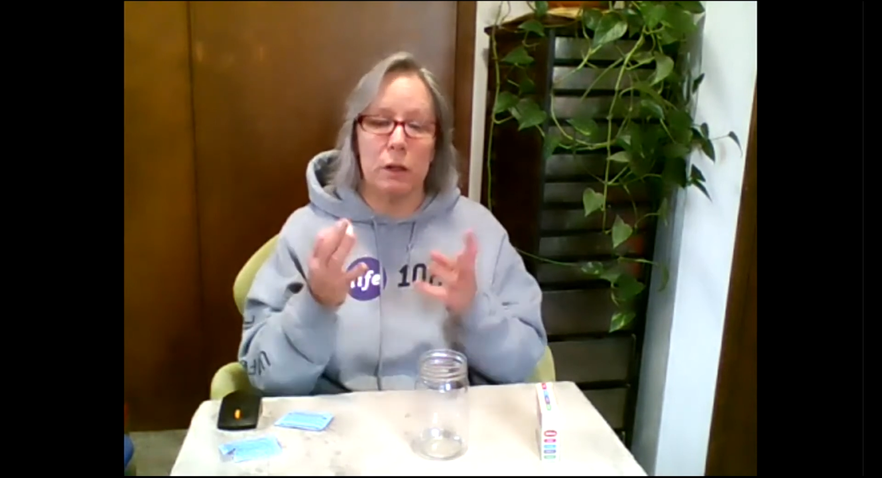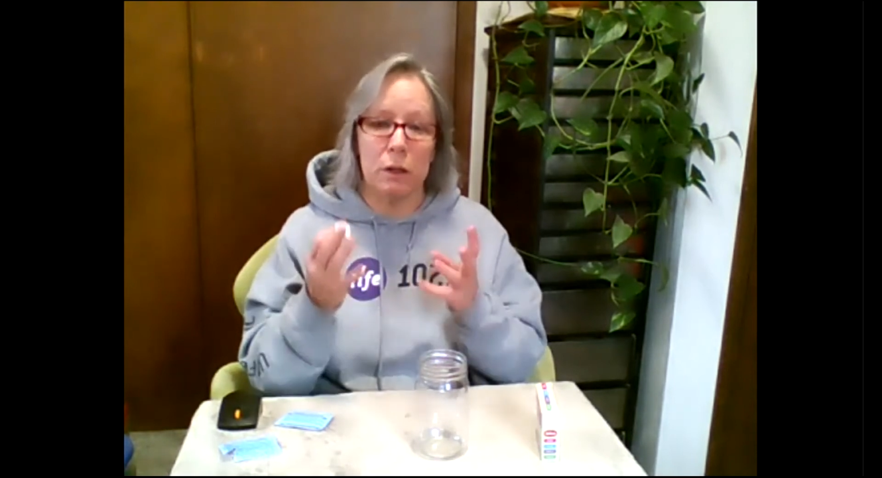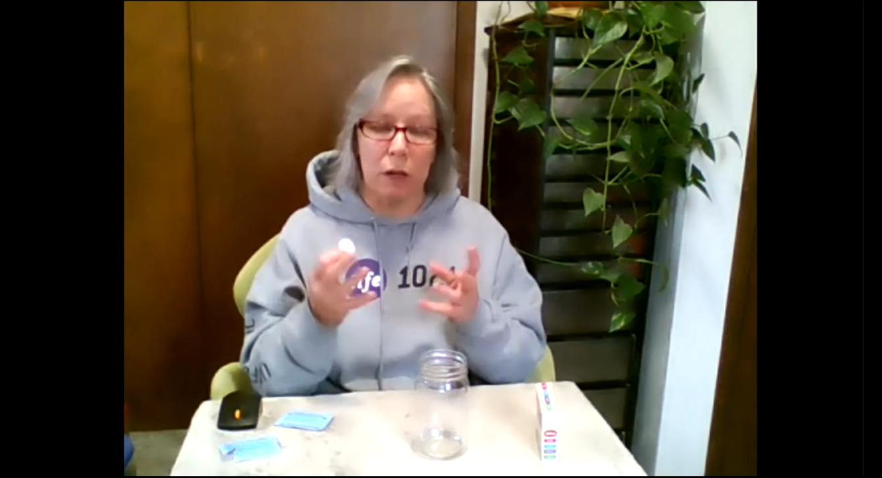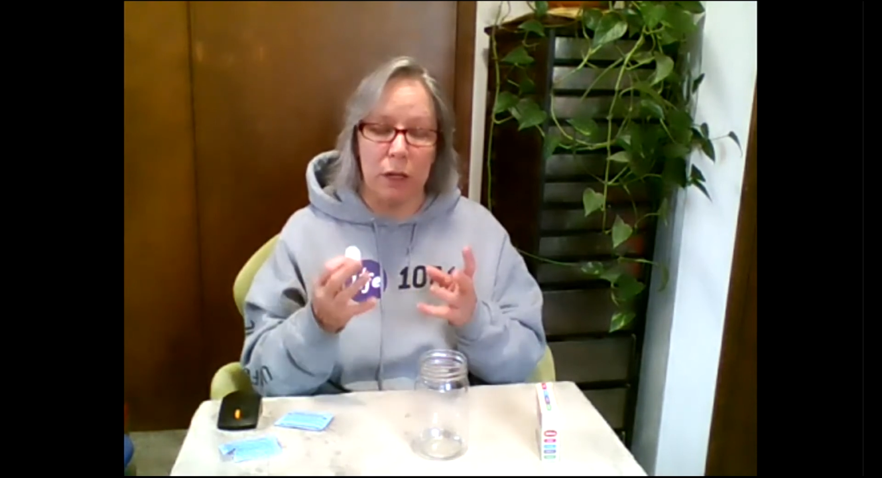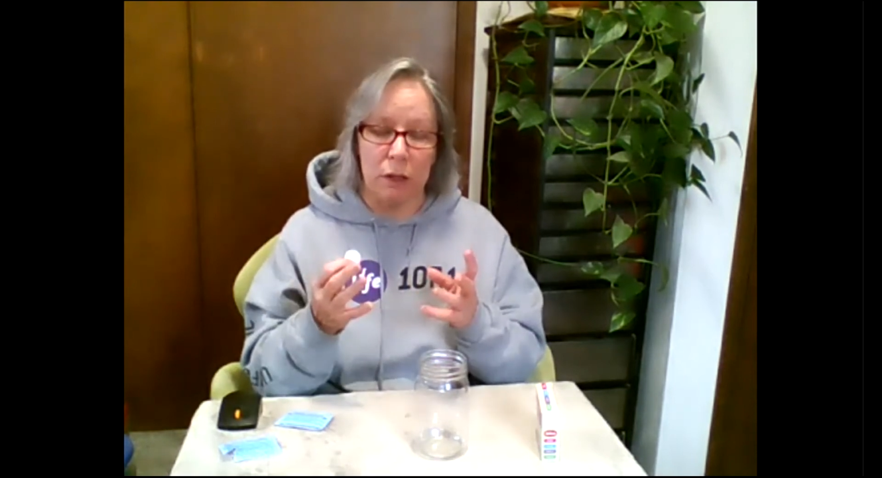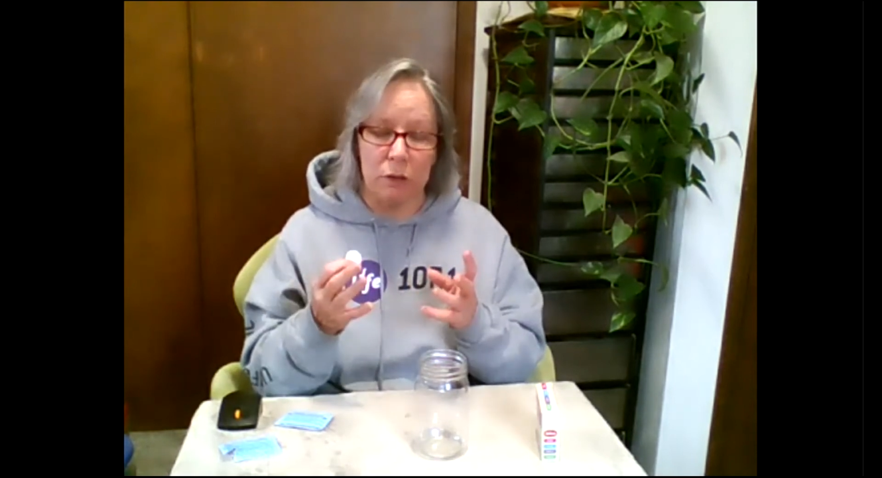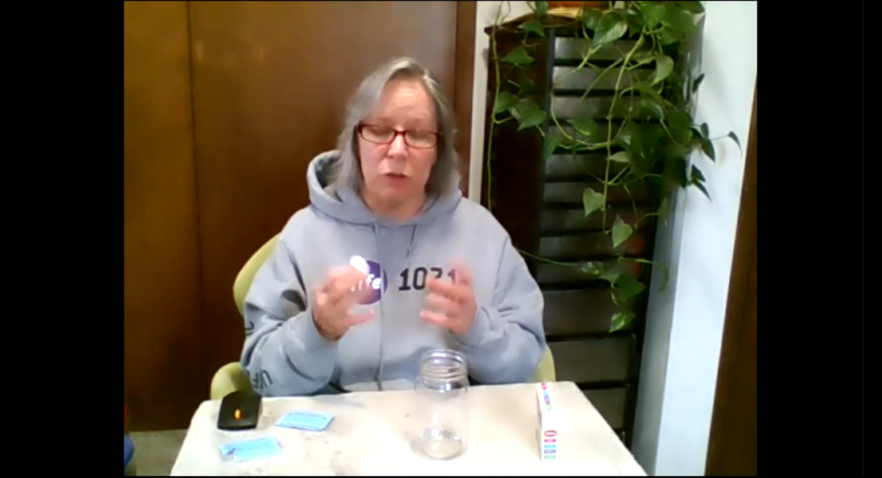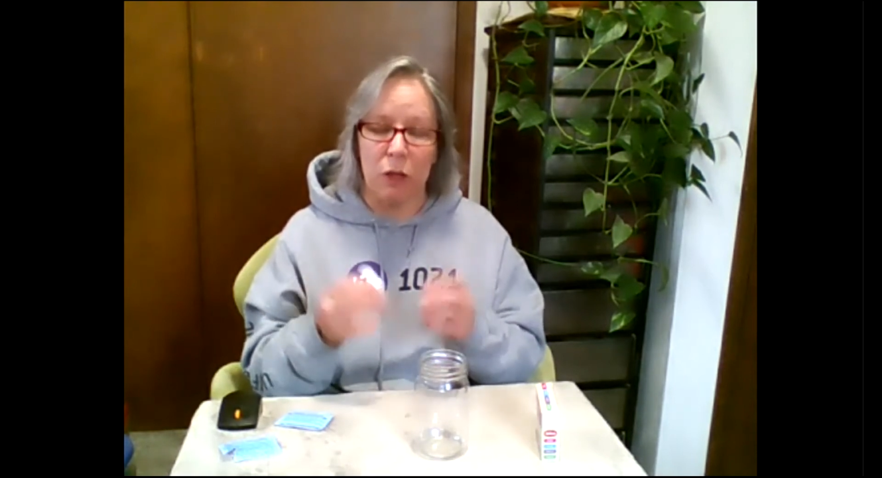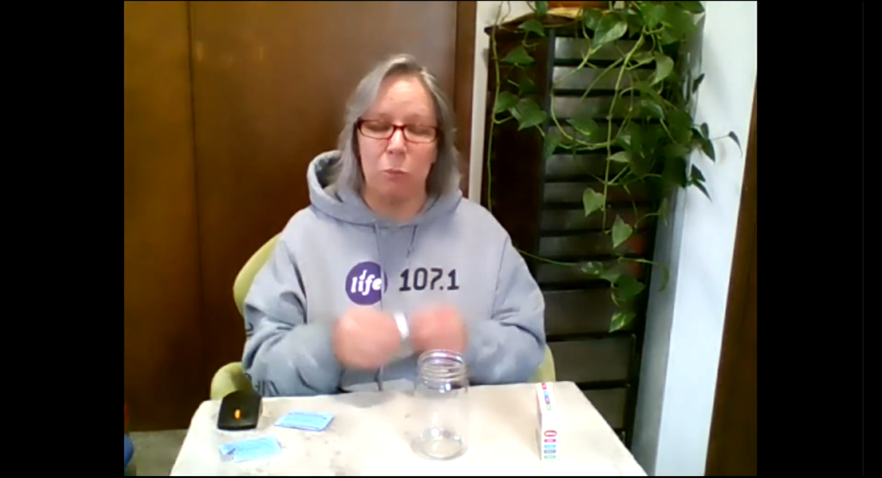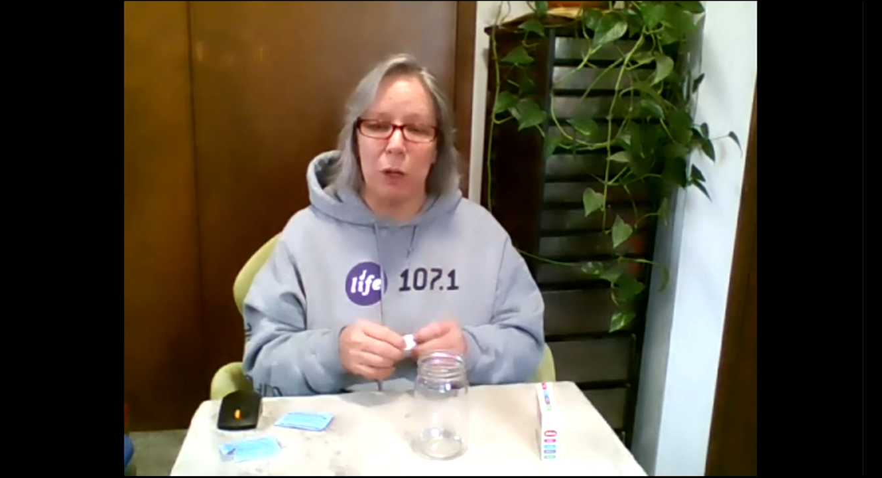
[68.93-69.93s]

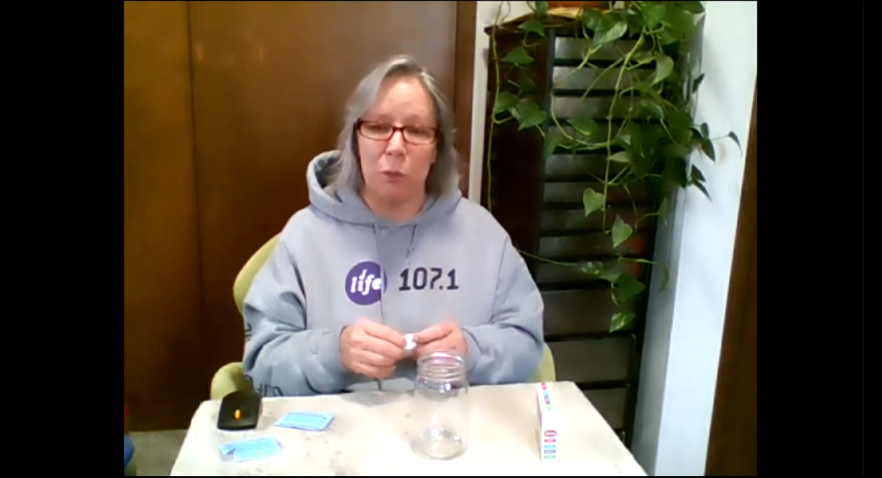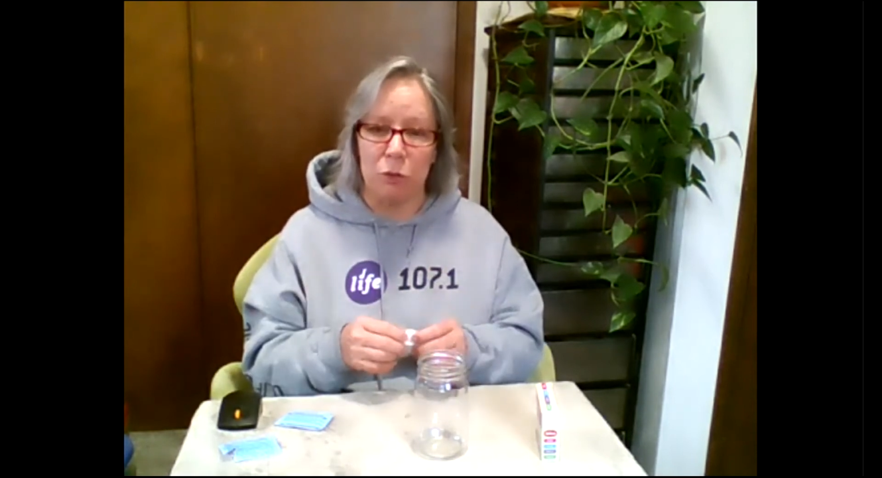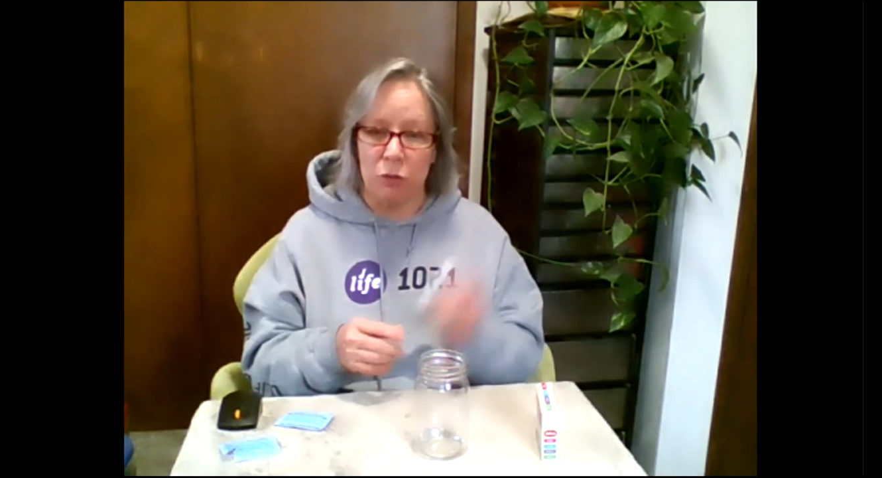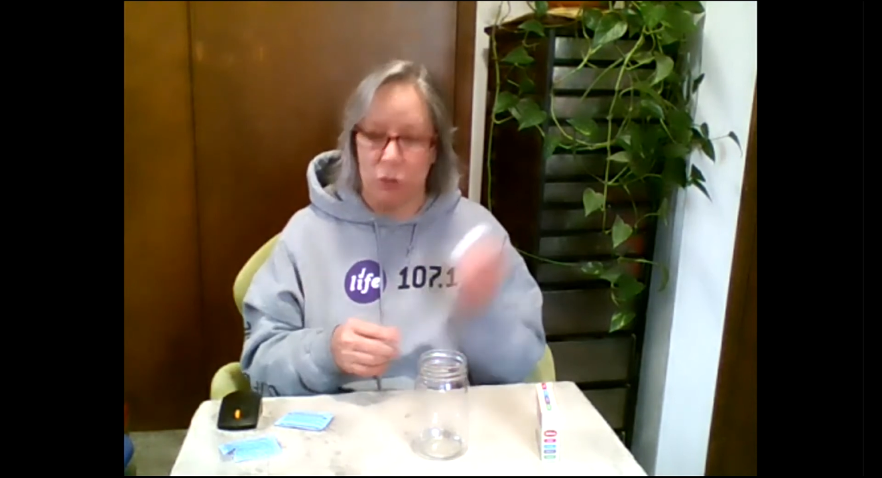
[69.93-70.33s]
dioxide bubbles